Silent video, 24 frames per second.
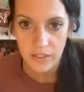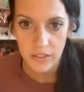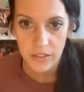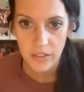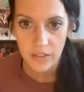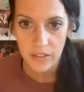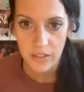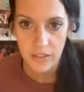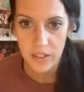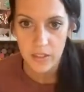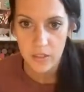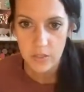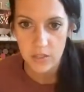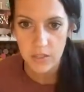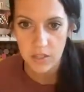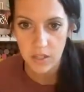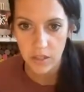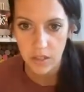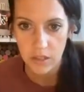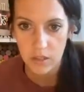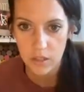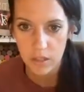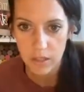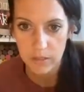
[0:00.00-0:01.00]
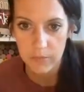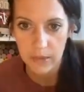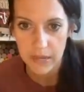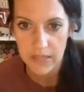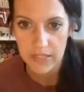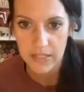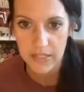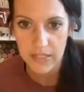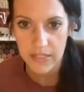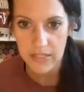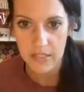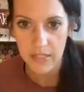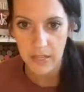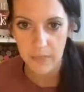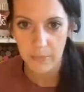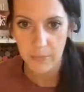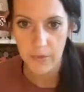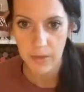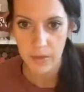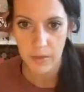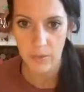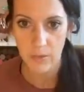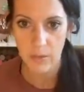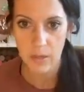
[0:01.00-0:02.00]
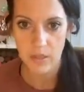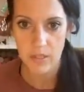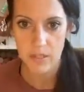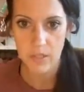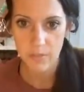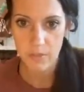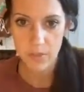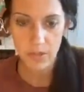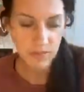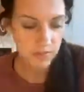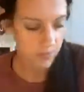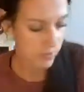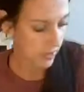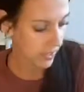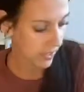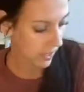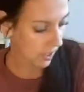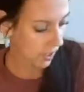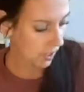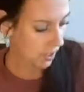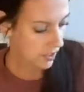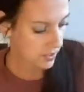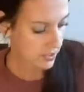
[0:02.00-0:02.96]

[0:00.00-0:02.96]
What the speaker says: I literally use Dollar Tree masking tape and it works beautifully.